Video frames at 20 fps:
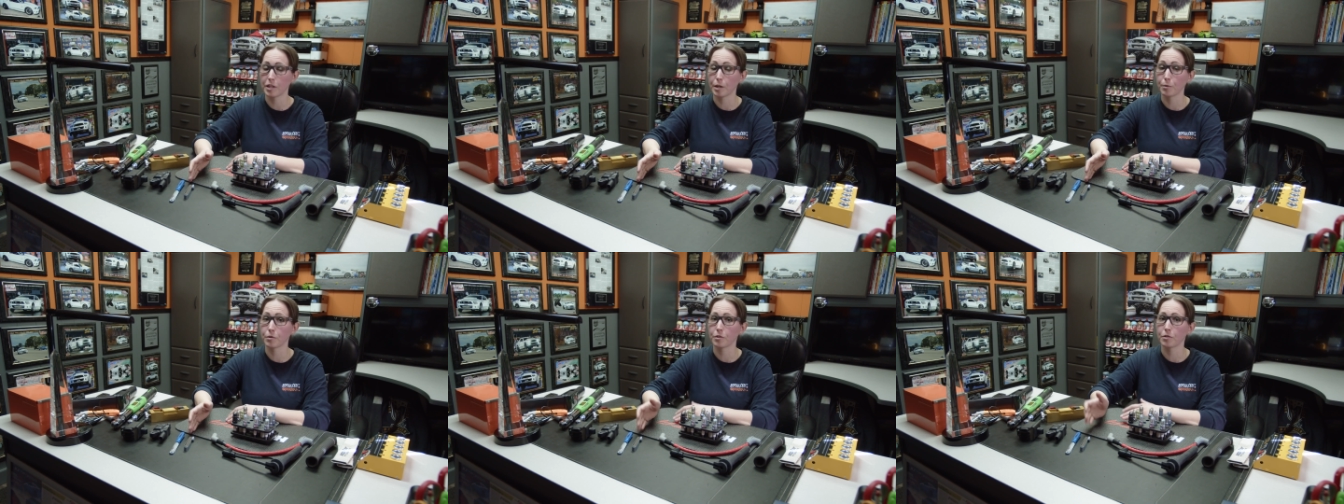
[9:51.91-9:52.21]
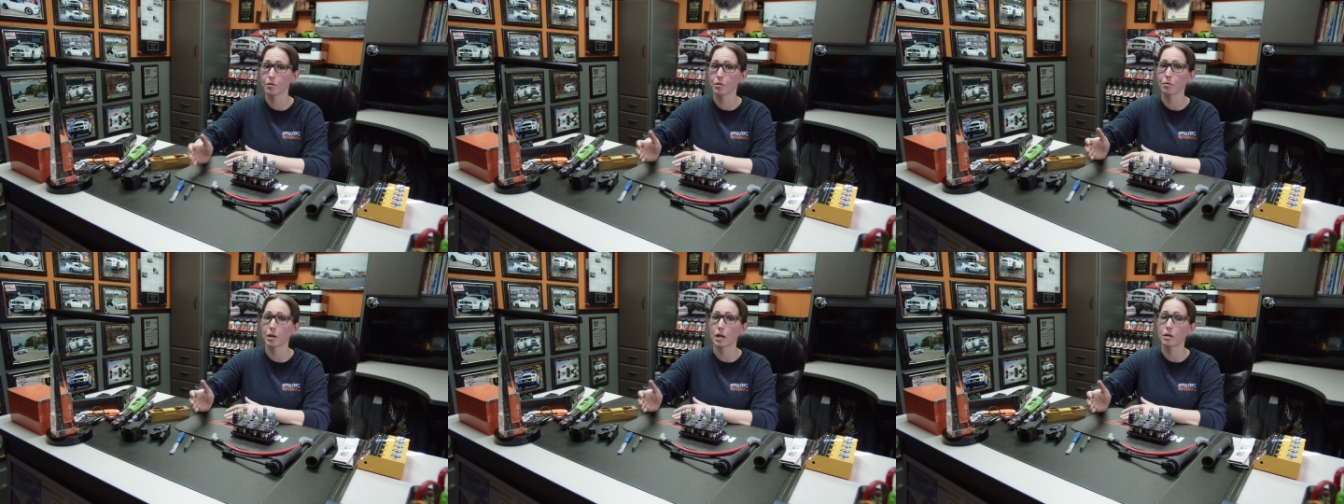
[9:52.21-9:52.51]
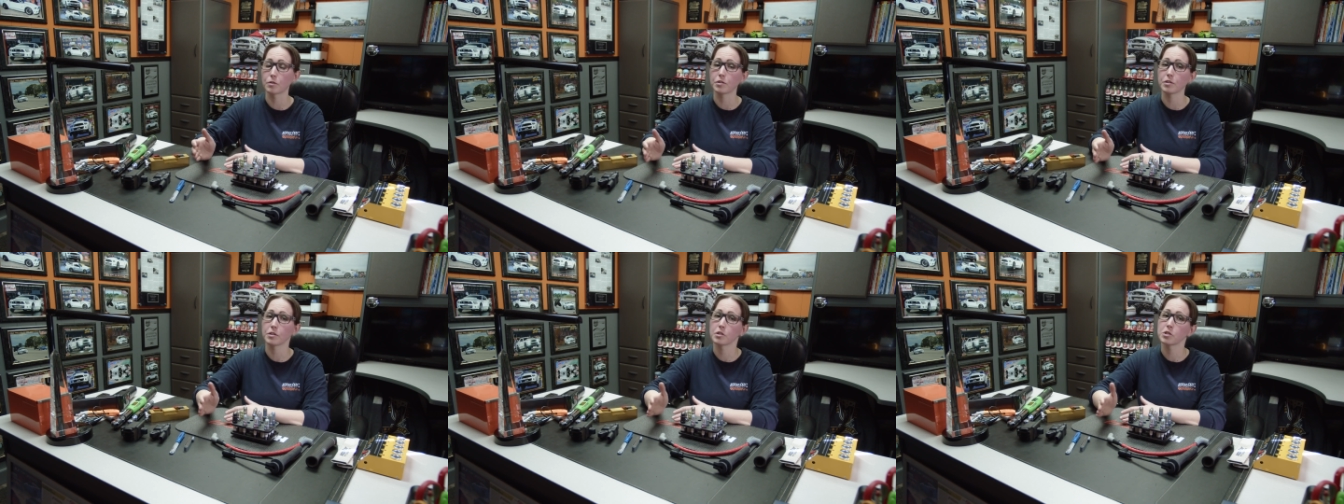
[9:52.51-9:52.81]
They were either
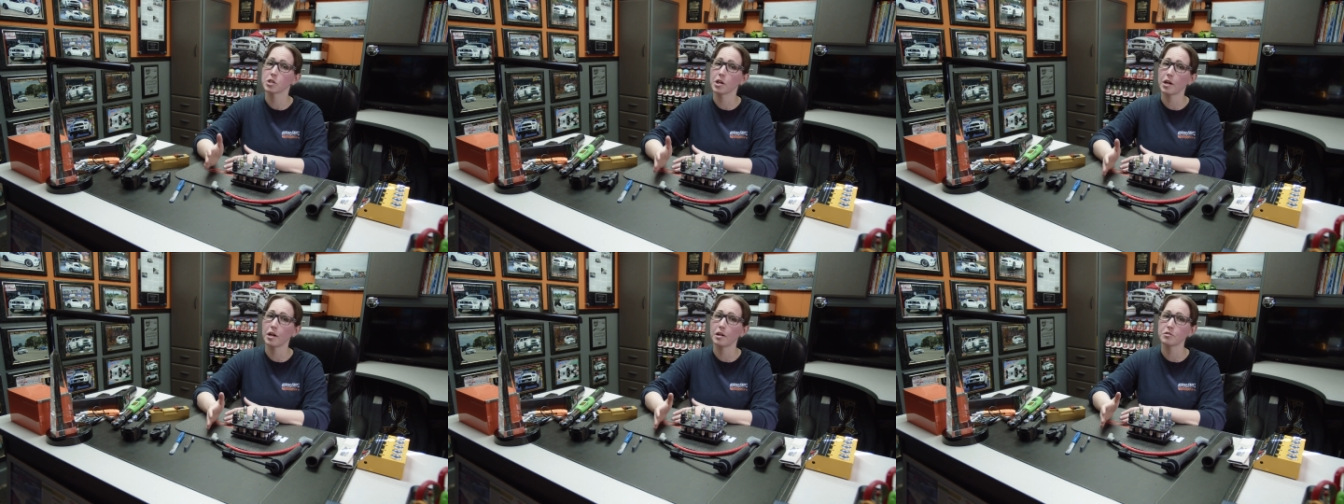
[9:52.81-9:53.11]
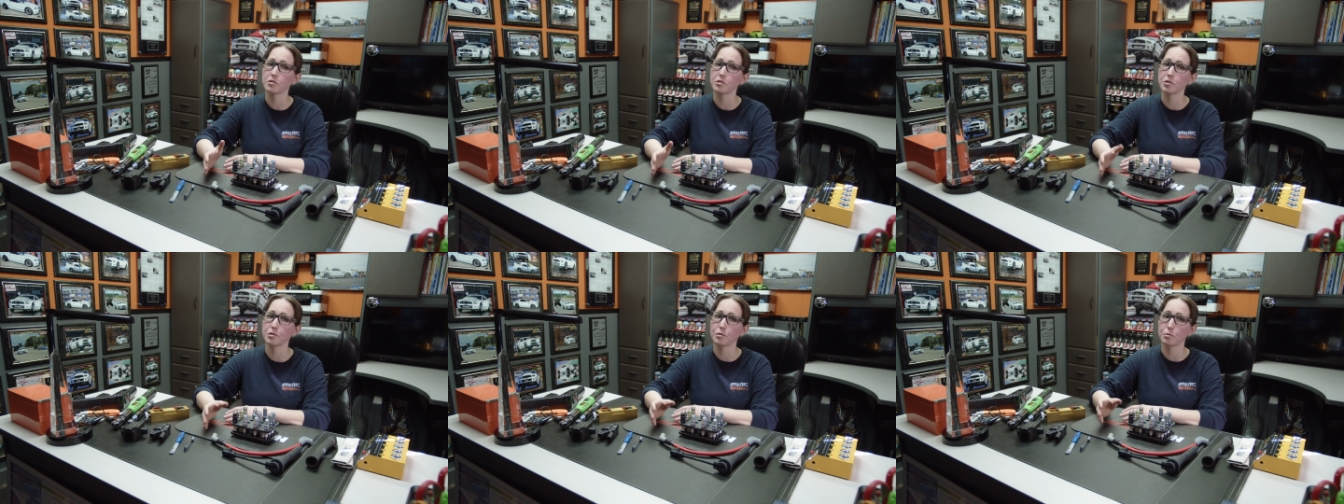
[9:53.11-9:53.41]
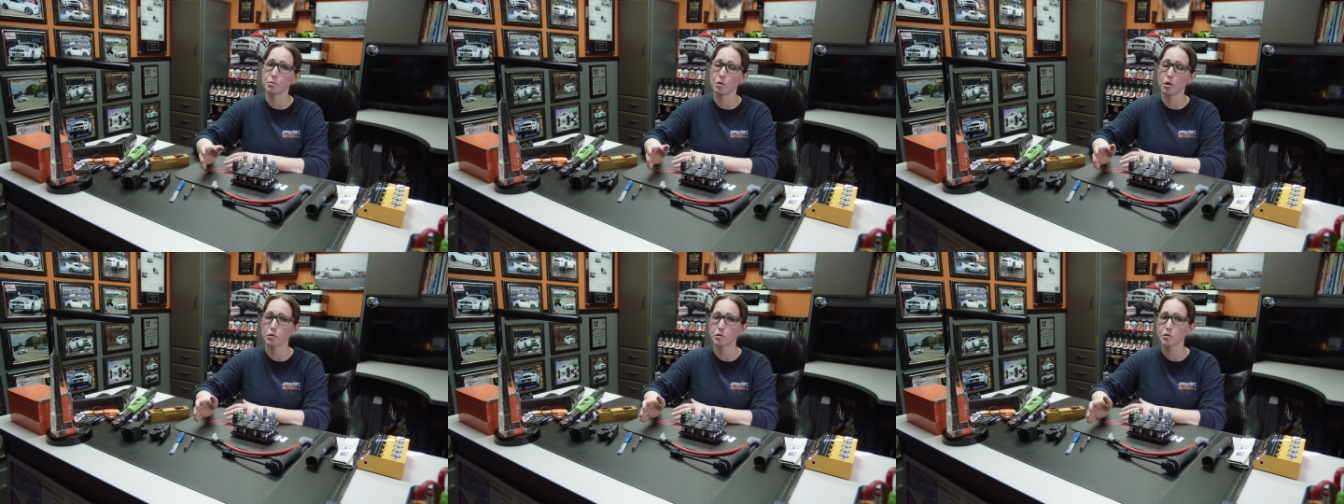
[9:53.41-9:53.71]
grounded to the chassis or
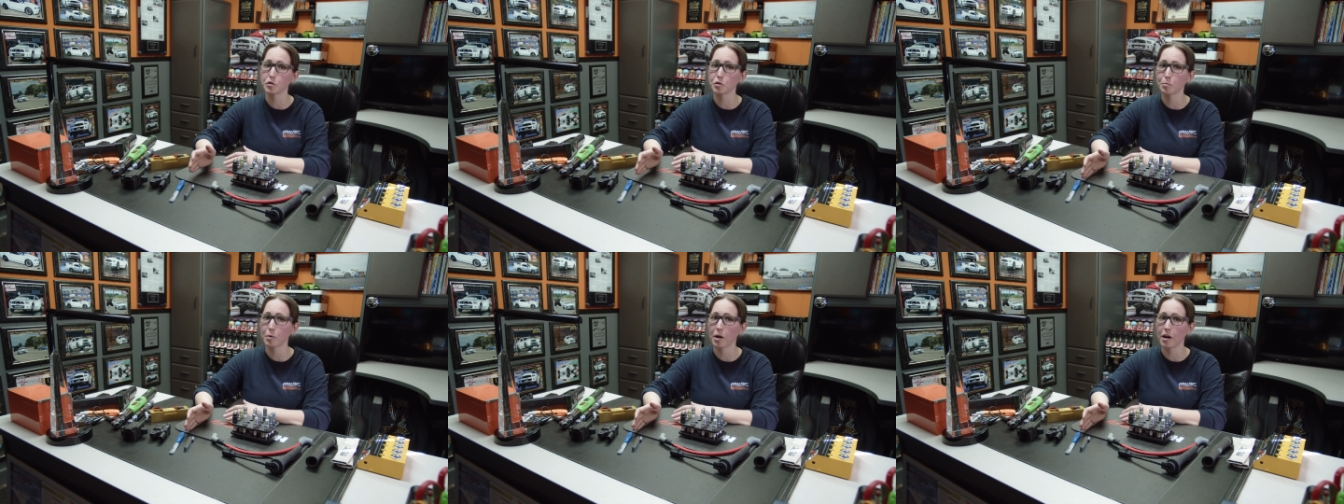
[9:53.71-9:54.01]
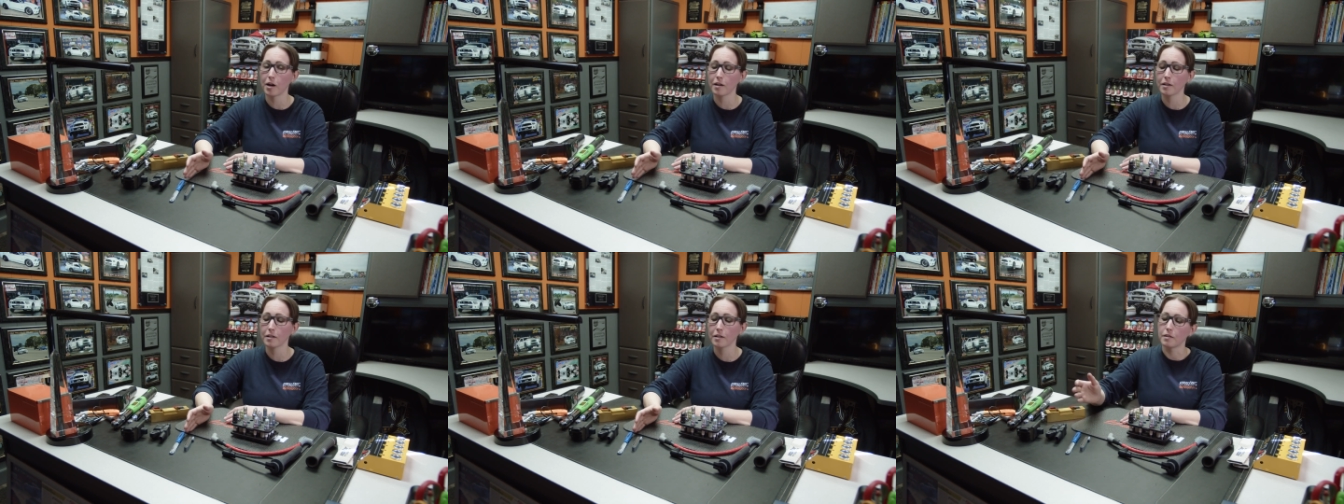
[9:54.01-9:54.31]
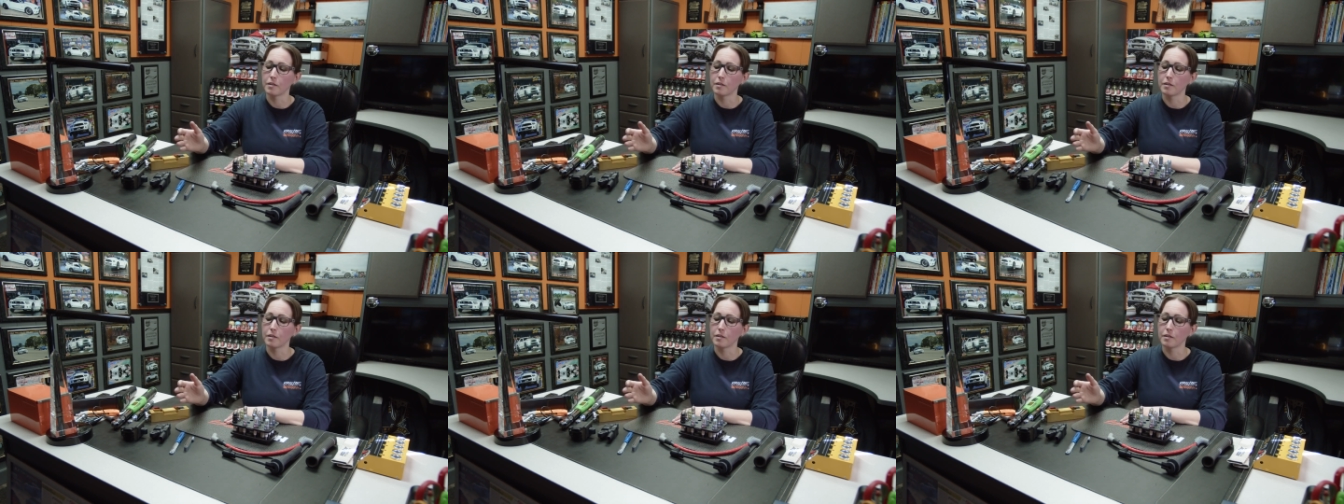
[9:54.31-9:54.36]
the wrong spot.